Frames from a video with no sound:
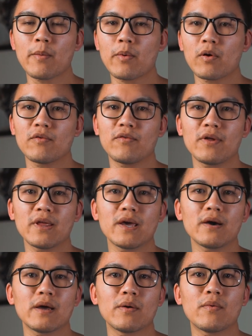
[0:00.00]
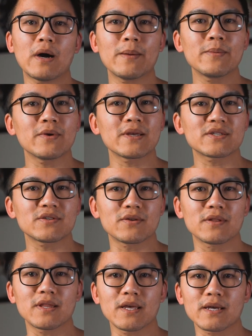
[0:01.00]
my portfolio and why I'm doing
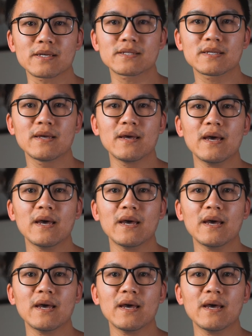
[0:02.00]
certain things.